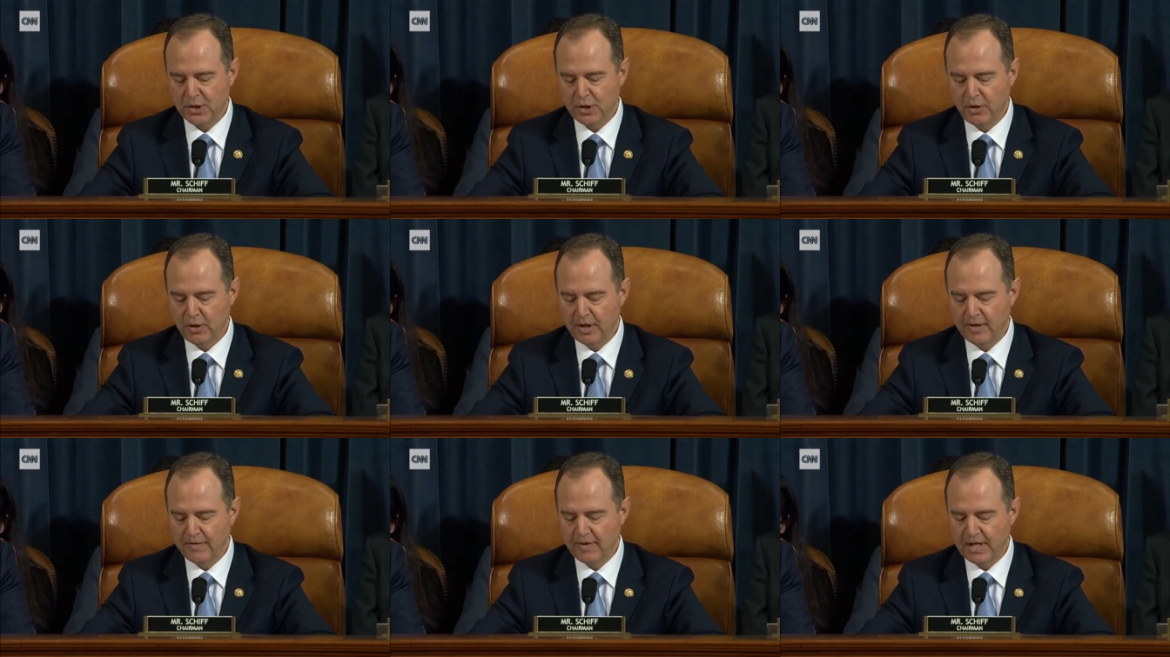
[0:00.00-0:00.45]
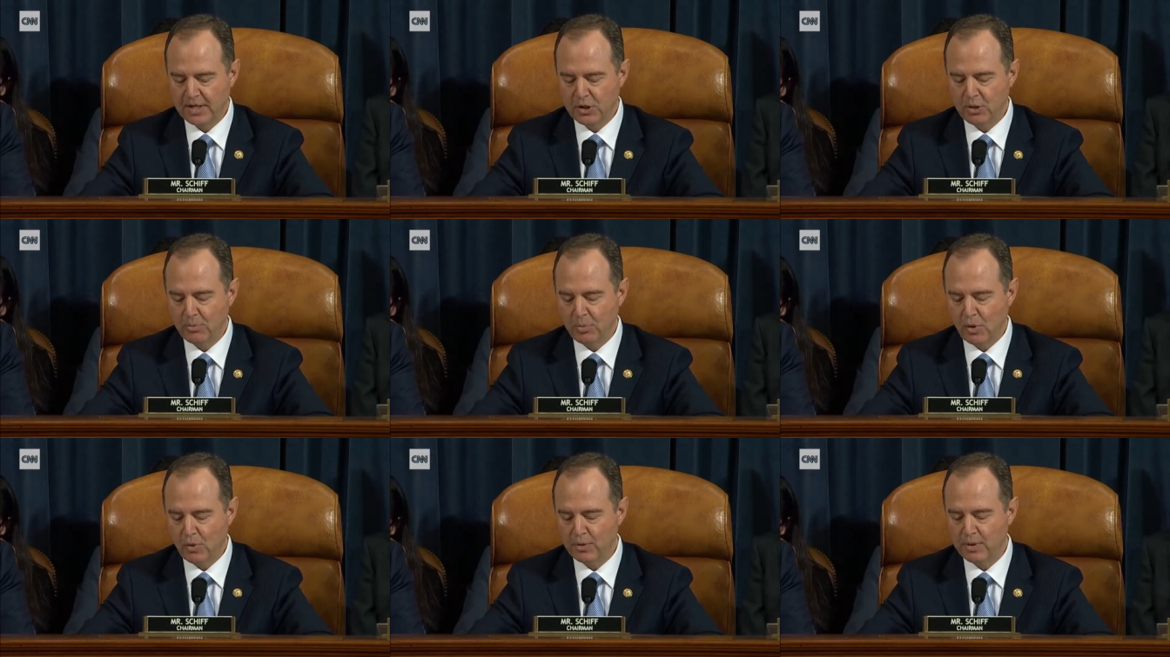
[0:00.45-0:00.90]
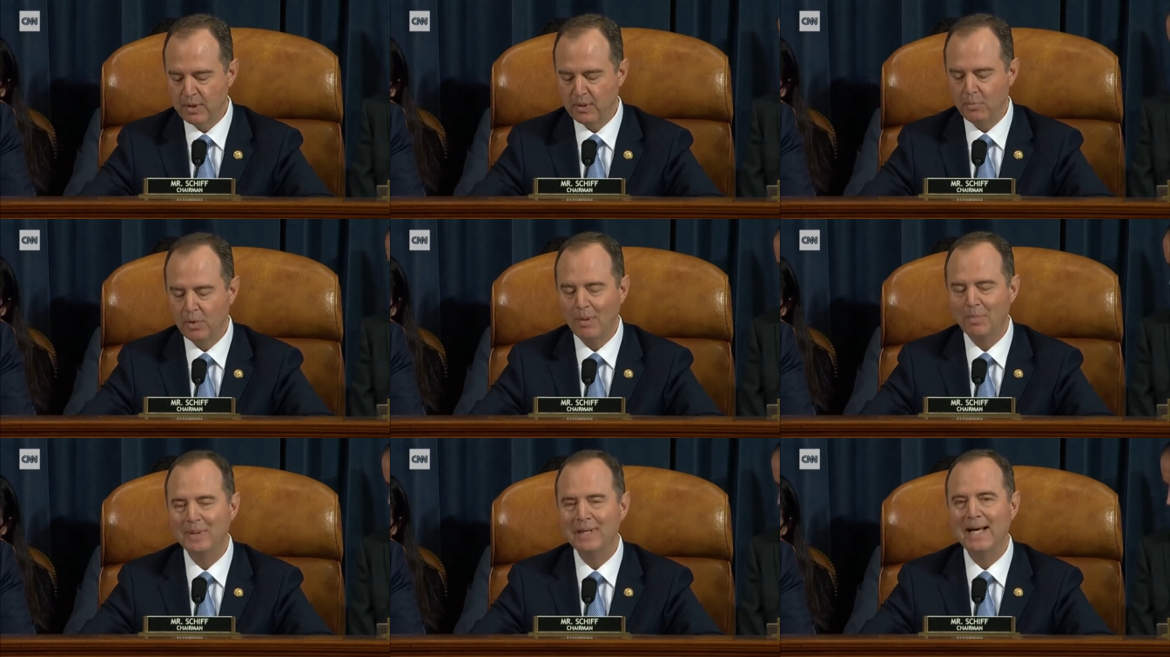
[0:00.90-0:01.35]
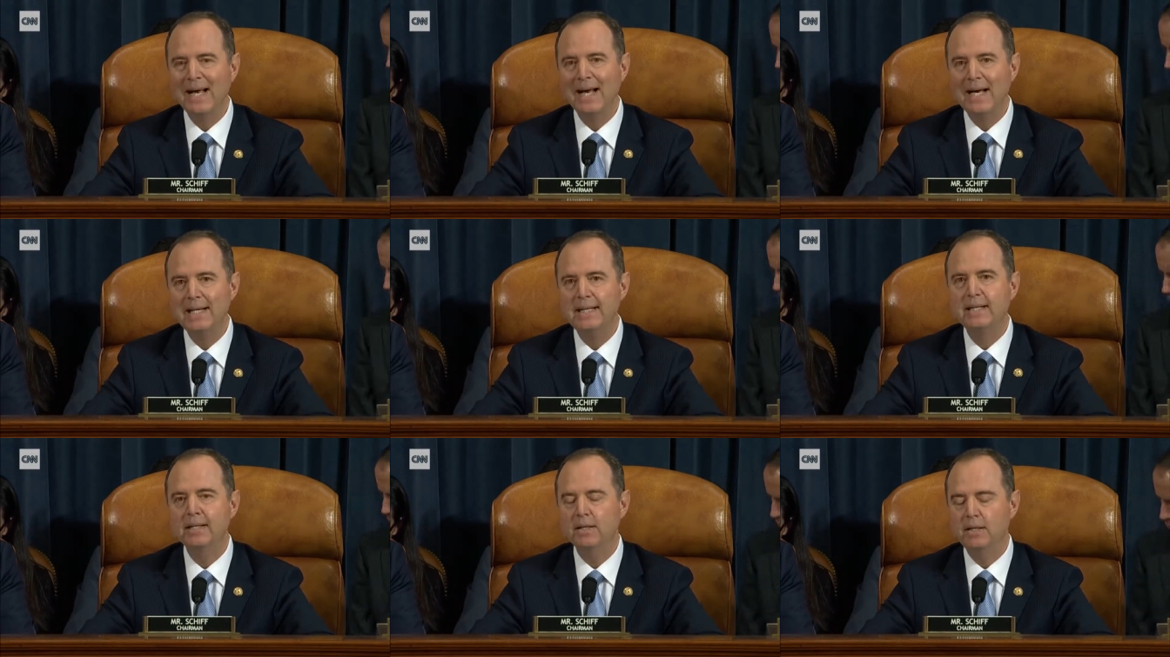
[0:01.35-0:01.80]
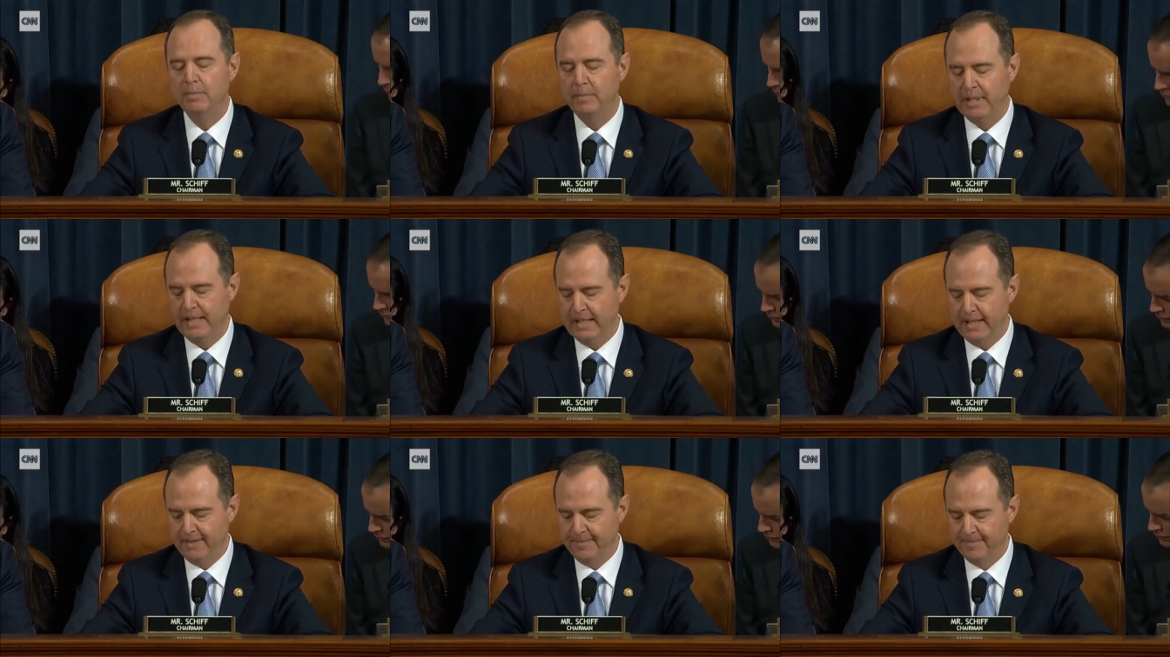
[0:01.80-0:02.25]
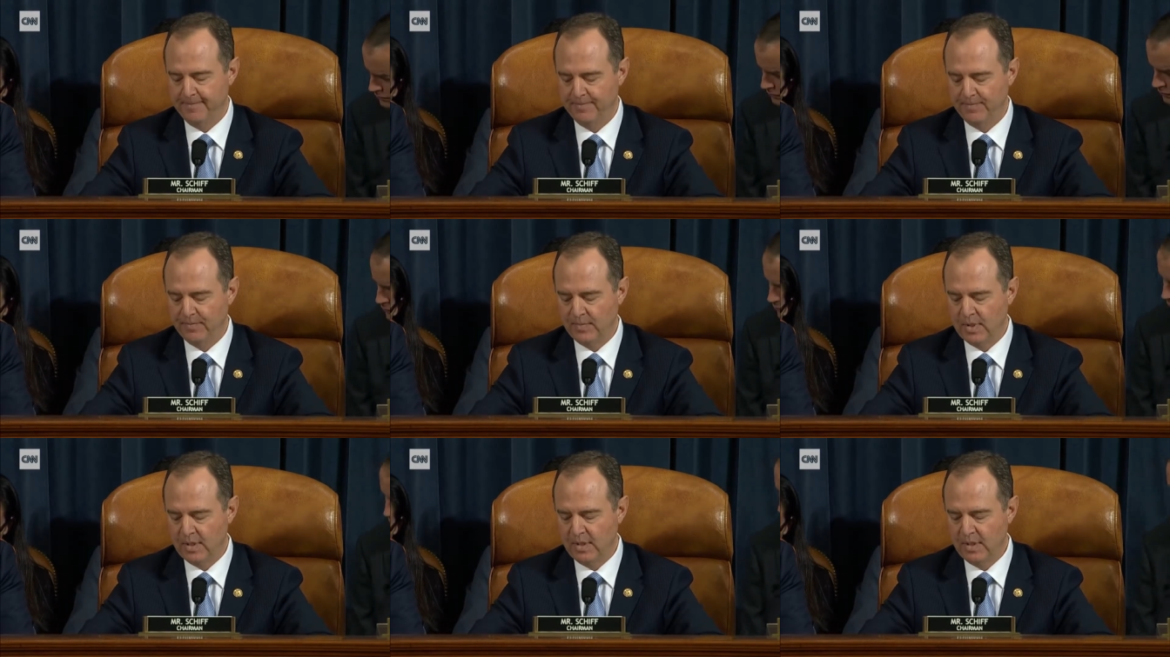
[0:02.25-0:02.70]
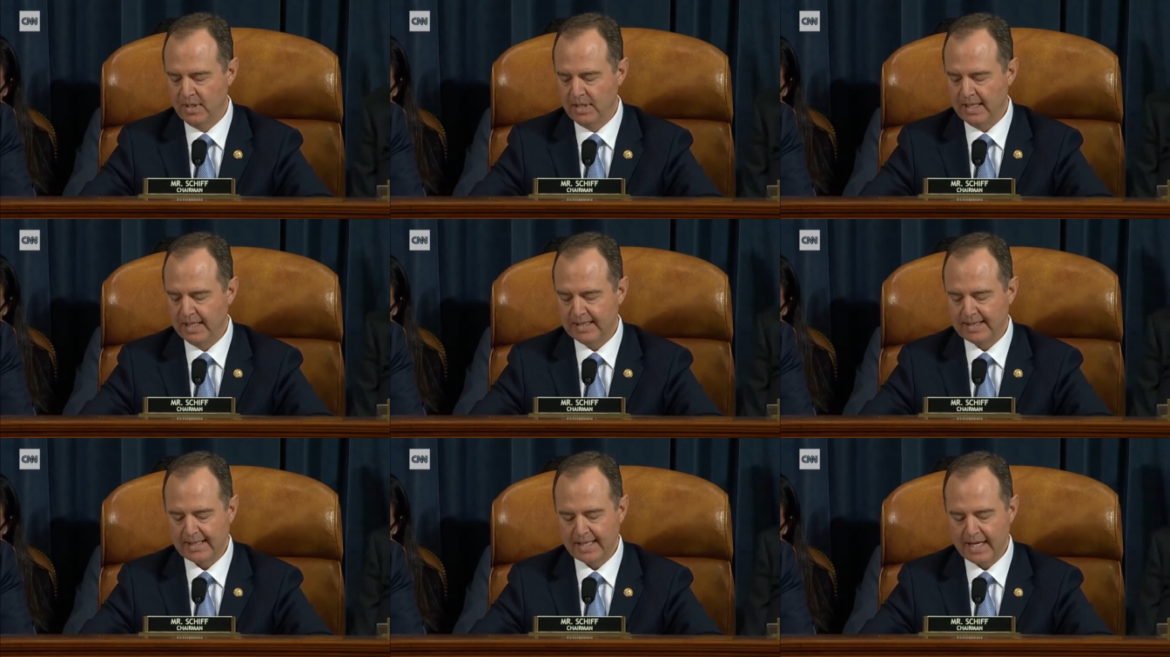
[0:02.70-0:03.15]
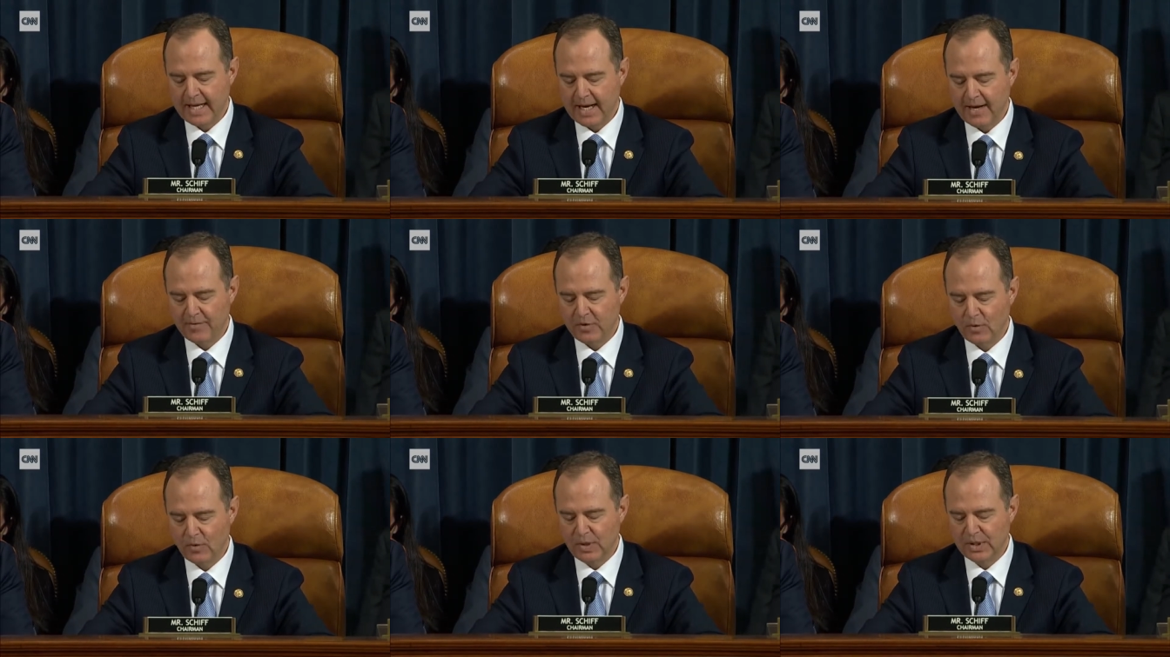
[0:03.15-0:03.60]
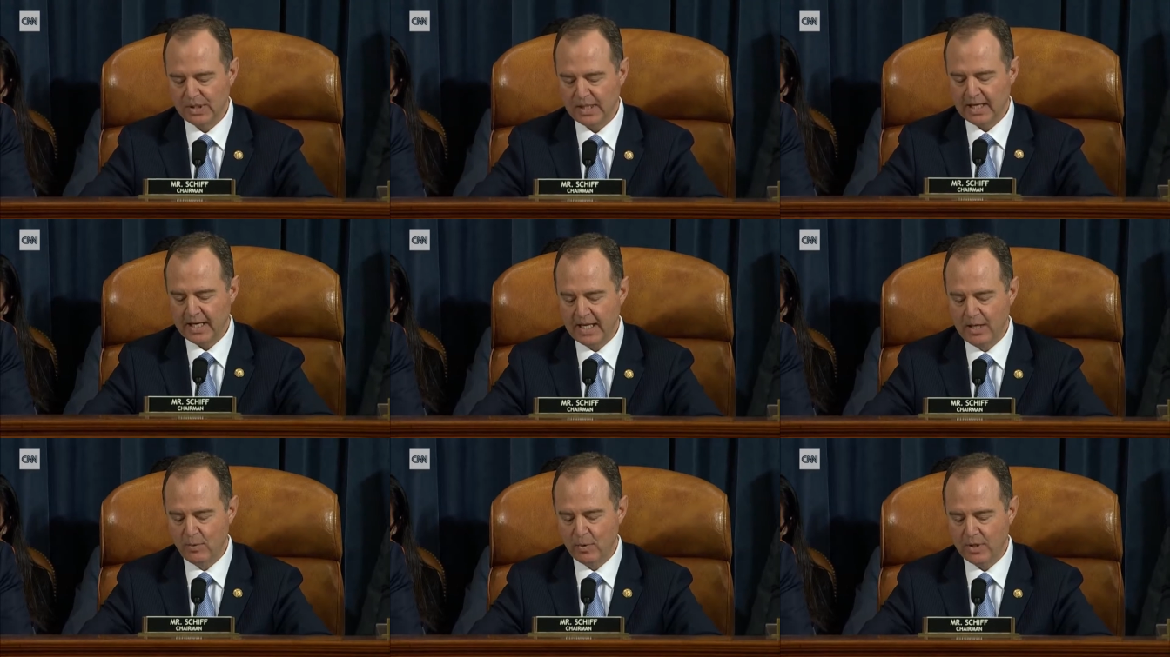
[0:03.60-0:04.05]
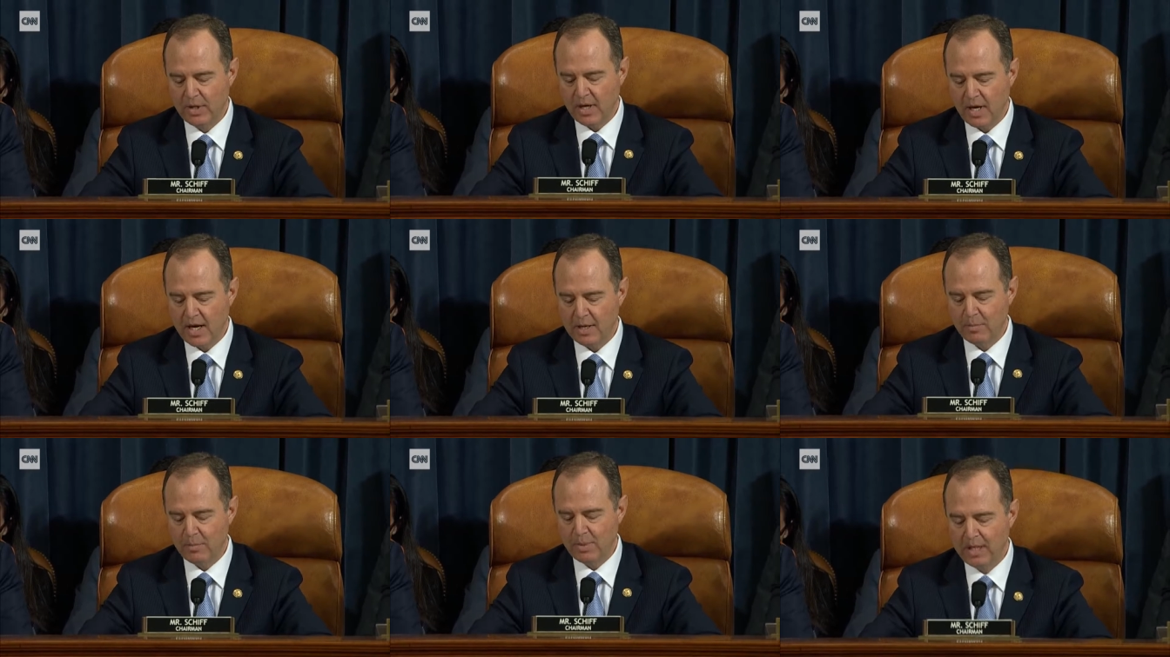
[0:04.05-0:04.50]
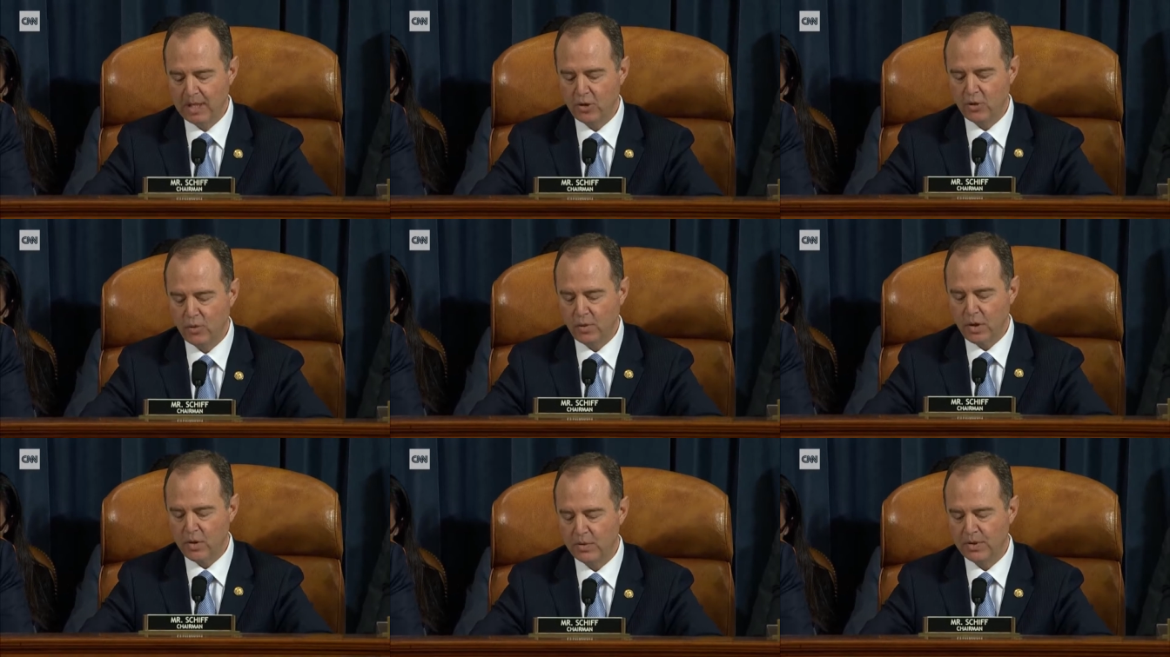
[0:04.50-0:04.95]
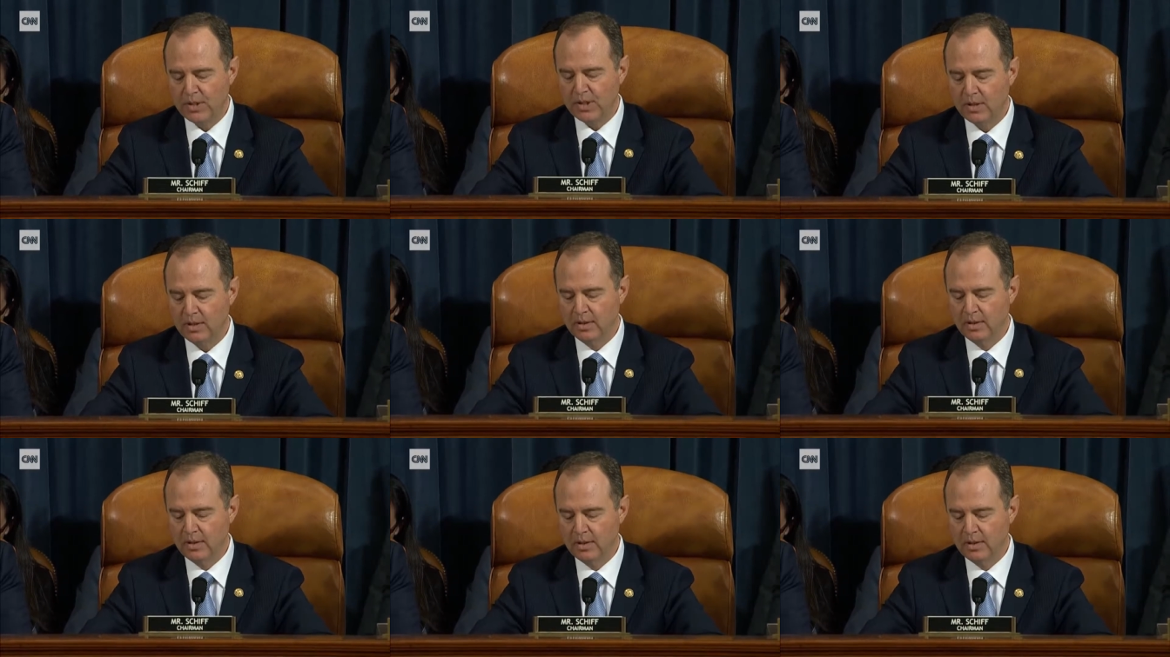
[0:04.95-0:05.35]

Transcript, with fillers: Security Advisor Bolton abruptly ended the meeting and said afterwards that he would not be, quote,